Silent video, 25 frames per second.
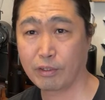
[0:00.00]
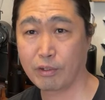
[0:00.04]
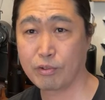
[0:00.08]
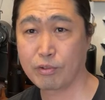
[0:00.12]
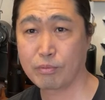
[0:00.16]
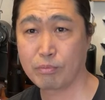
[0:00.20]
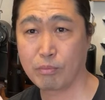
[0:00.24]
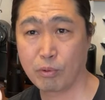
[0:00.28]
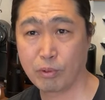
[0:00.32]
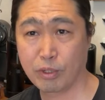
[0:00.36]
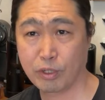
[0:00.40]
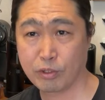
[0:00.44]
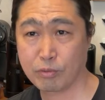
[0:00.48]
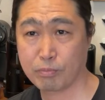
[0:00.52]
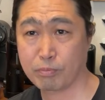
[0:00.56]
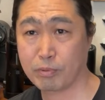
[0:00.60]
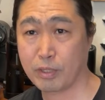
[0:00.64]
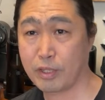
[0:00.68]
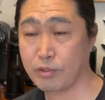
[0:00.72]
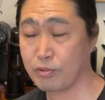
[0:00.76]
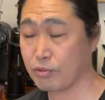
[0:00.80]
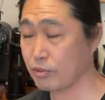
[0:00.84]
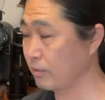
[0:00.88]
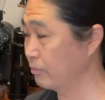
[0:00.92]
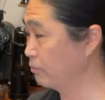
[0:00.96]
is more
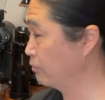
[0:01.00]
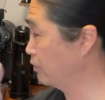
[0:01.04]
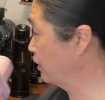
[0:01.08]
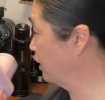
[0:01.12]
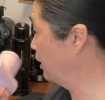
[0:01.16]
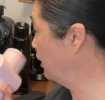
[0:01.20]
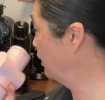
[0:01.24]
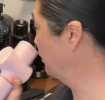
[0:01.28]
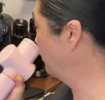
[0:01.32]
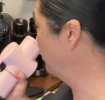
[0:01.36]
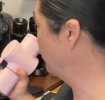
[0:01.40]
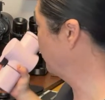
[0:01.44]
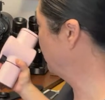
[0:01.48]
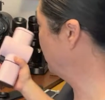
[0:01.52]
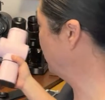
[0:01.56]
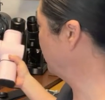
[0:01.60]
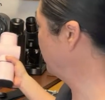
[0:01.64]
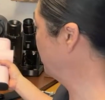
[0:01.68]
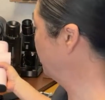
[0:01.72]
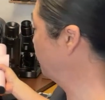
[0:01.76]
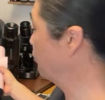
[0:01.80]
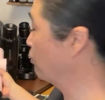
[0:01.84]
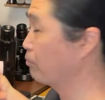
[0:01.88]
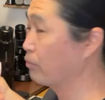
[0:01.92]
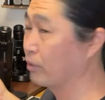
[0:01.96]
expensive than the
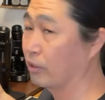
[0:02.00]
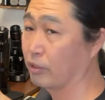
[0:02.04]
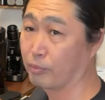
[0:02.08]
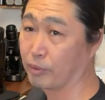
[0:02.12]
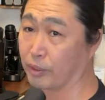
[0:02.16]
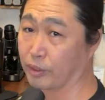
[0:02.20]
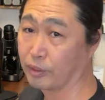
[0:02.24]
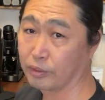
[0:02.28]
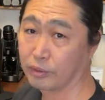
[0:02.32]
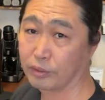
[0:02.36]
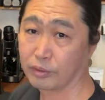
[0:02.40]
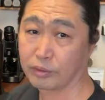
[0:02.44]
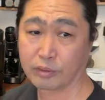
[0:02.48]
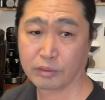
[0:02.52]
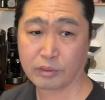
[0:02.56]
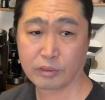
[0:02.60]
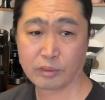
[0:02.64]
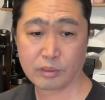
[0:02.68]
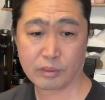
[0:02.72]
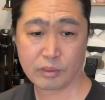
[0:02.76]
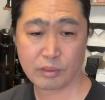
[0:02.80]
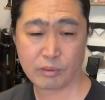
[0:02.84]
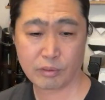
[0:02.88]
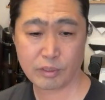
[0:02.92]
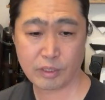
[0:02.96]
64 millimeter,
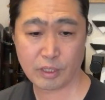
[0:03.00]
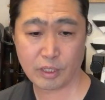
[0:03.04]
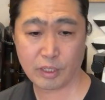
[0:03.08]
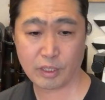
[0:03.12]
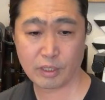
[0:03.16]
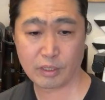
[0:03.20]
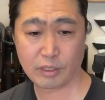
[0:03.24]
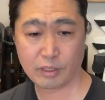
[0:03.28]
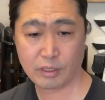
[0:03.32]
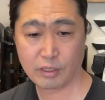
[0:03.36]
okay.